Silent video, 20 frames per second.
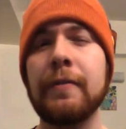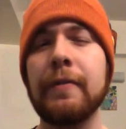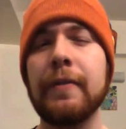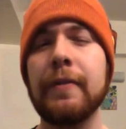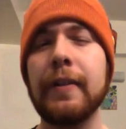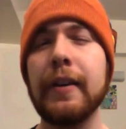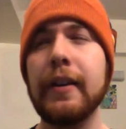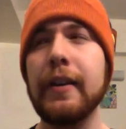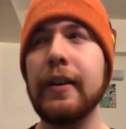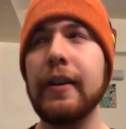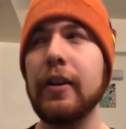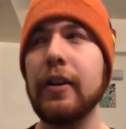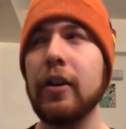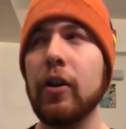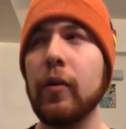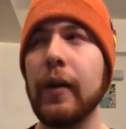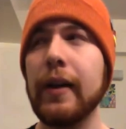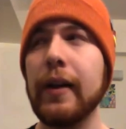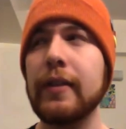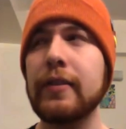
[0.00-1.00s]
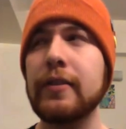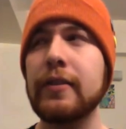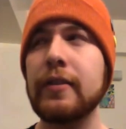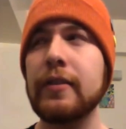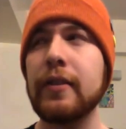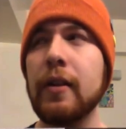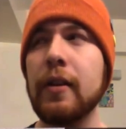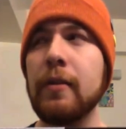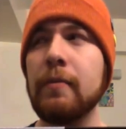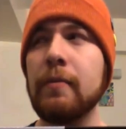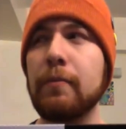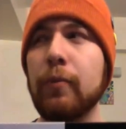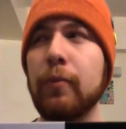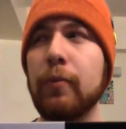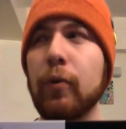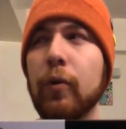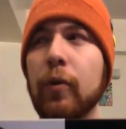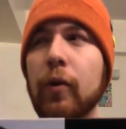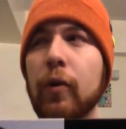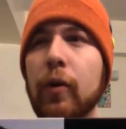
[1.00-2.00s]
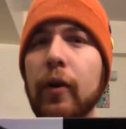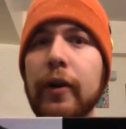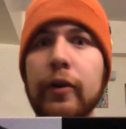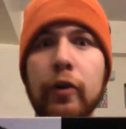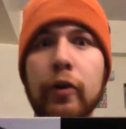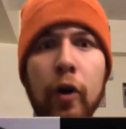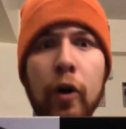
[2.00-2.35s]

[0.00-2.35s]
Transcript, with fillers: video at some point.